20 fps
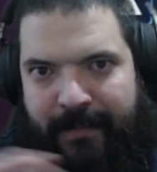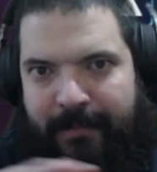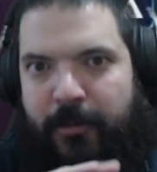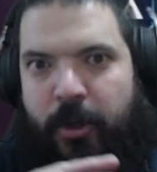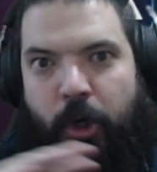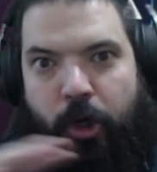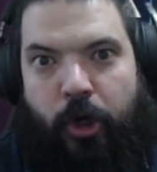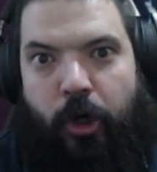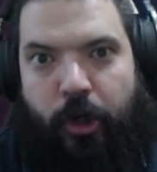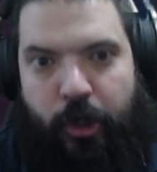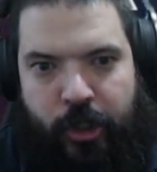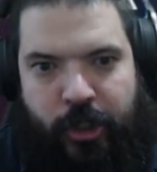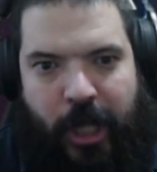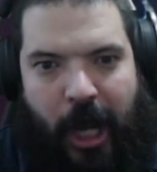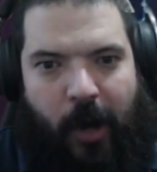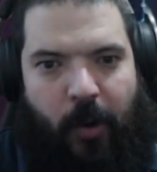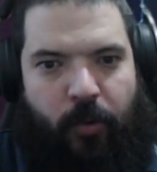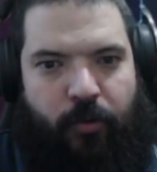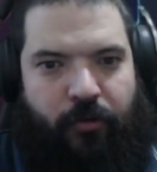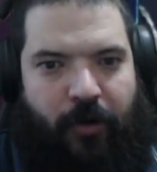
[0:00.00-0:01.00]
you're good as
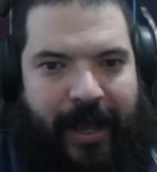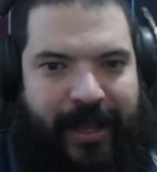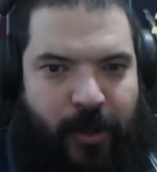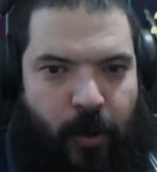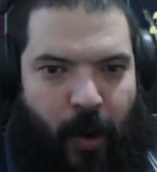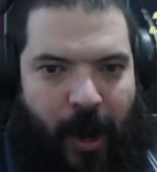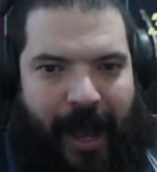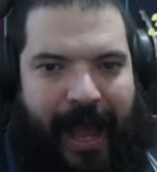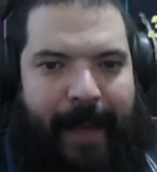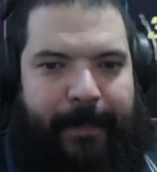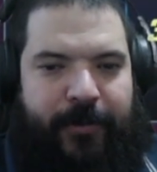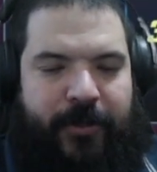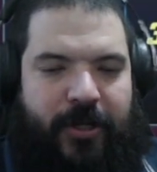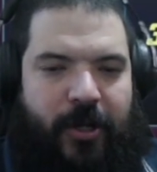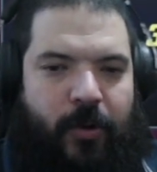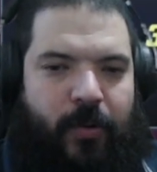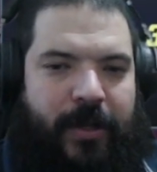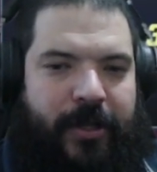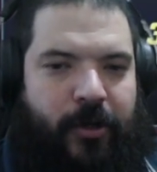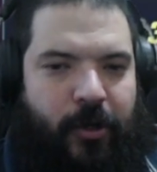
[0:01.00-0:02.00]
gold, right? You are
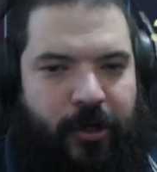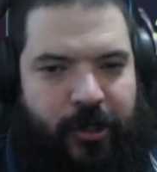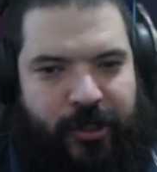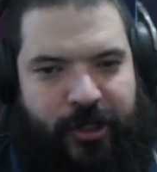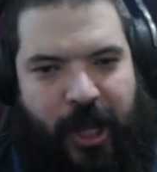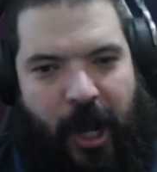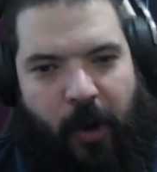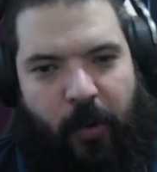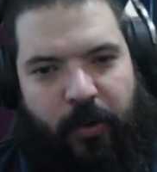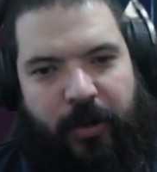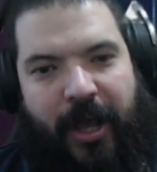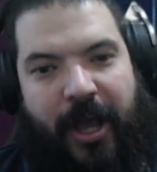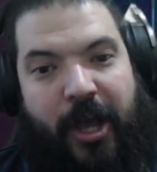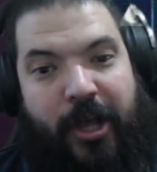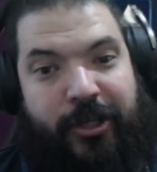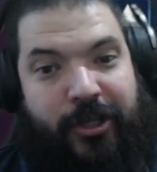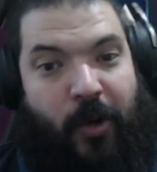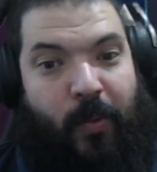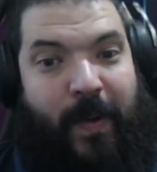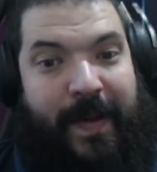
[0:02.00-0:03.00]
absolutely good as gold.
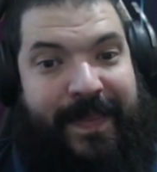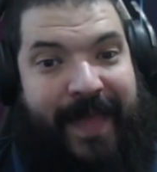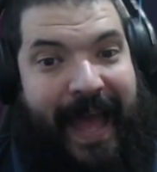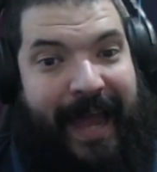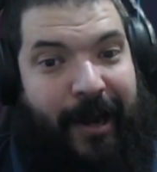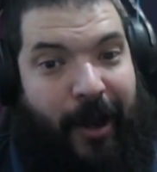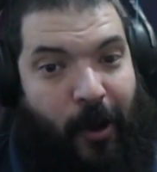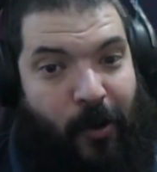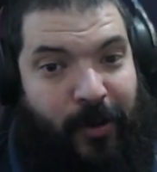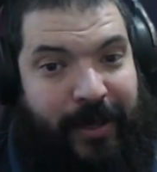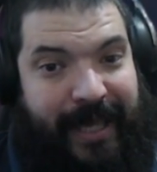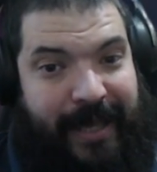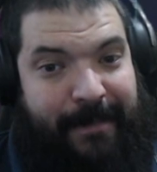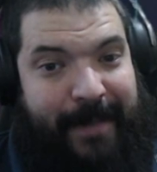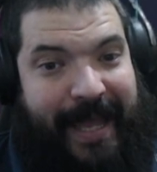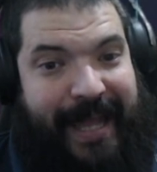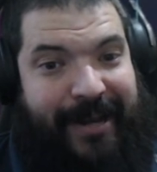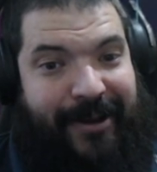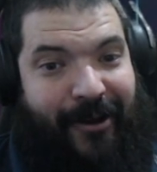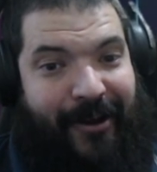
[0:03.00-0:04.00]
So with that Loki
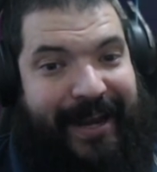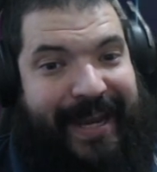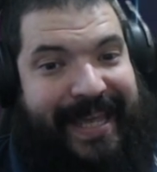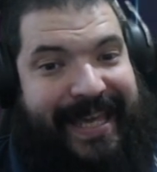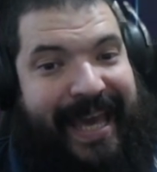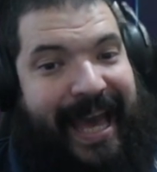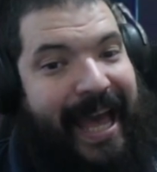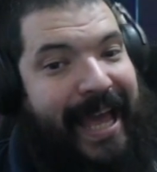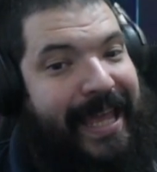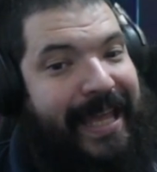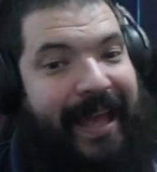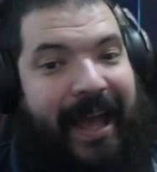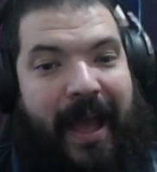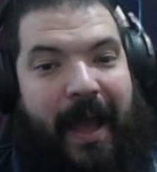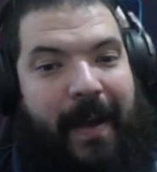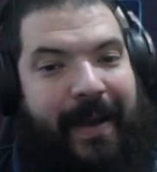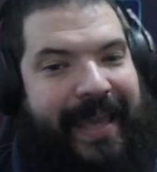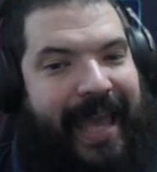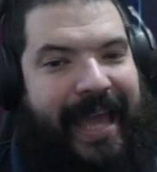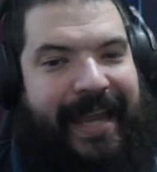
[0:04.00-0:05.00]
being 90k,
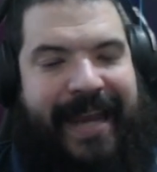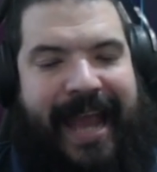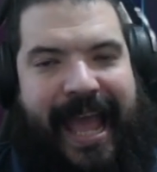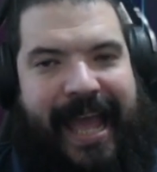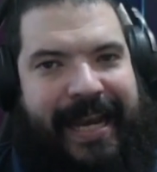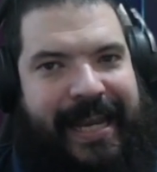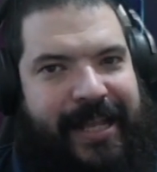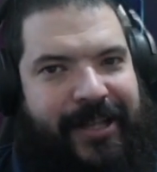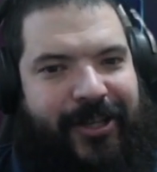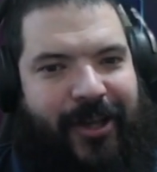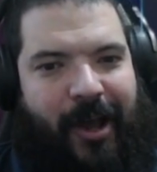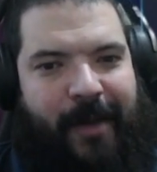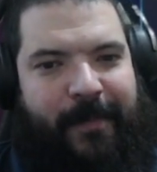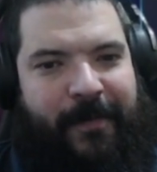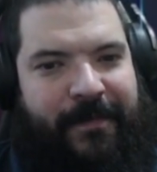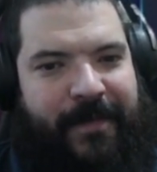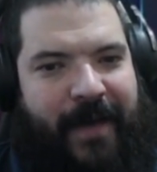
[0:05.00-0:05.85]
getting any type of